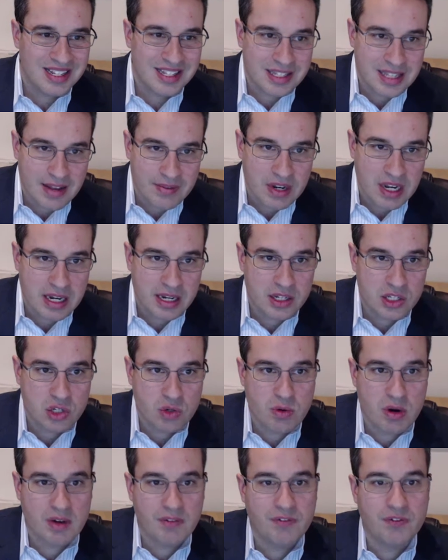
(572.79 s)
$780 a
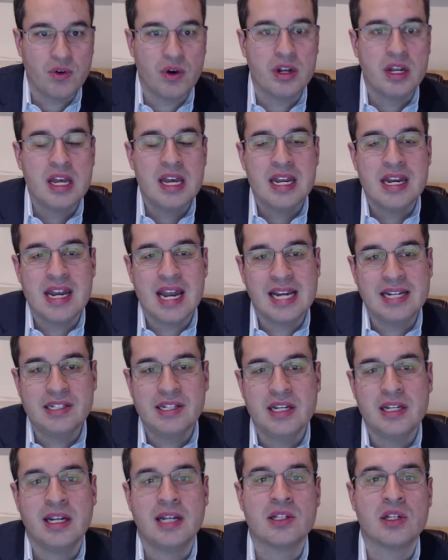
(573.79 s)
square foot,
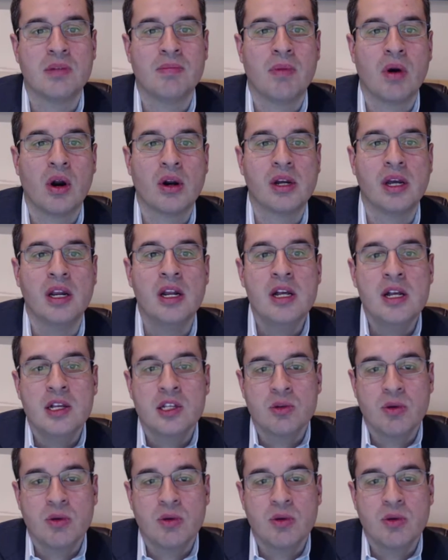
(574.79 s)
19 days in the market.